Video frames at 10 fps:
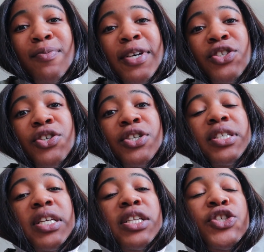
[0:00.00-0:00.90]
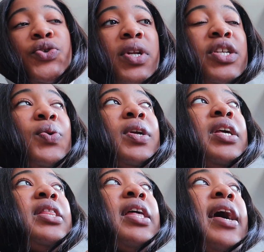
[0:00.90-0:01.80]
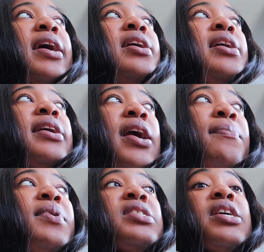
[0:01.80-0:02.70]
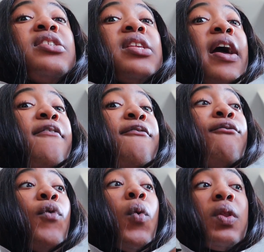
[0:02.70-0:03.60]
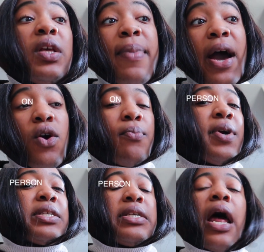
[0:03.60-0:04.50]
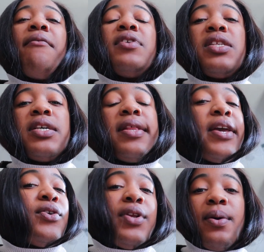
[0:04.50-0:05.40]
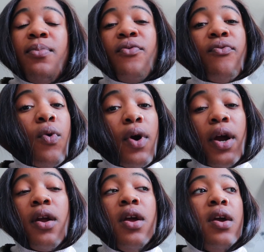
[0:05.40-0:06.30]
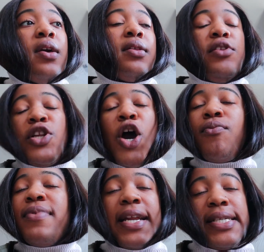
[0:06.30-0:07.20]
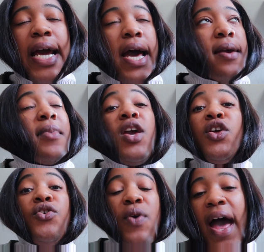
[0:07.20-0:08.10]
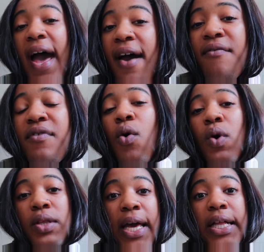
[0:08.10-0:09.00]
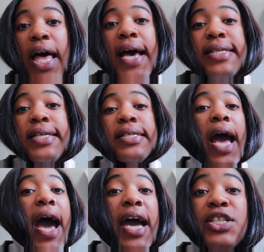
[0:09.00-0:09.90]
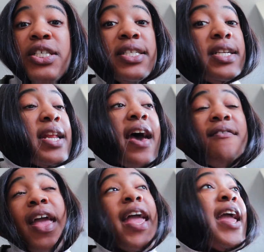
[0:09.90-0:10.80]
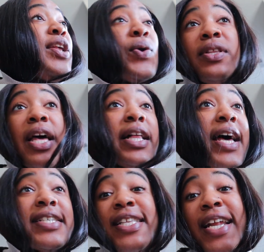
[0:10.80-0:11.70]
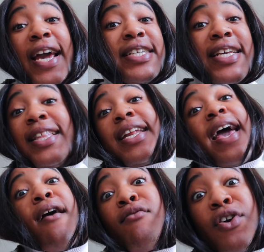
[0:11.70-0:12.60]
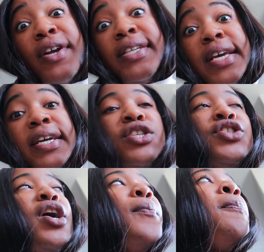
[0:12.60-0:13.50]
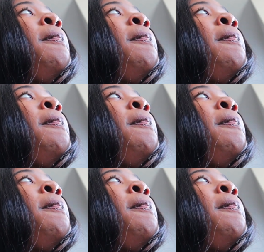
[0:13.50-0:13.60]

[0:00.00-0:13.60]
semester since 2020 that campus is like fully back on person. Obviously, like you did before you know, that time. You have online classes. I just didn't have any online classes that I could take that I haven't already taken. So